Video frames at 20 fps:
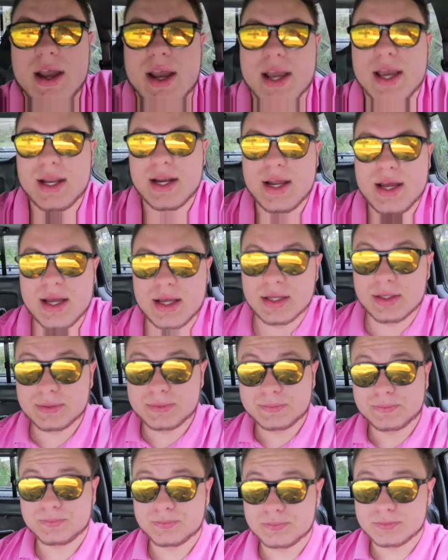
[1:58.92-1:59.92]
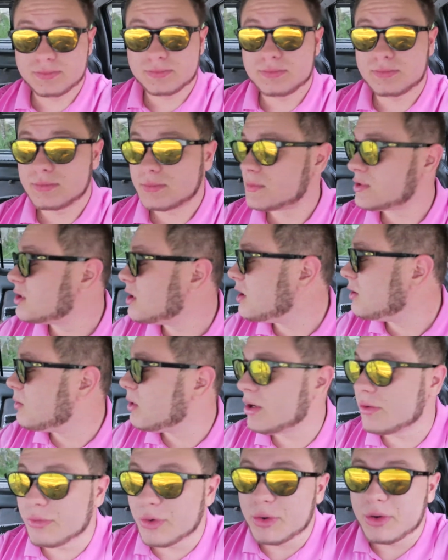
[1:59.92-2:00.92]
And, so I don't
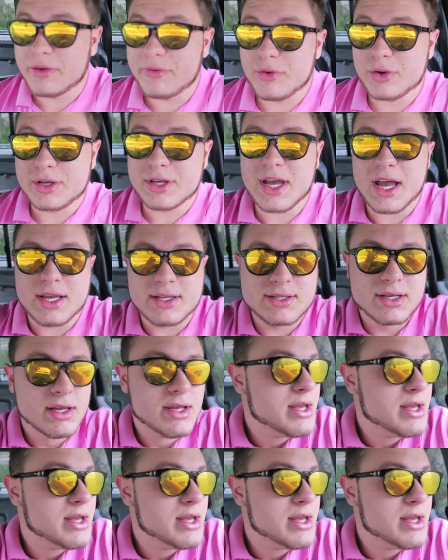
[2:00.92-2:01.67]
want to ruin it for you guys.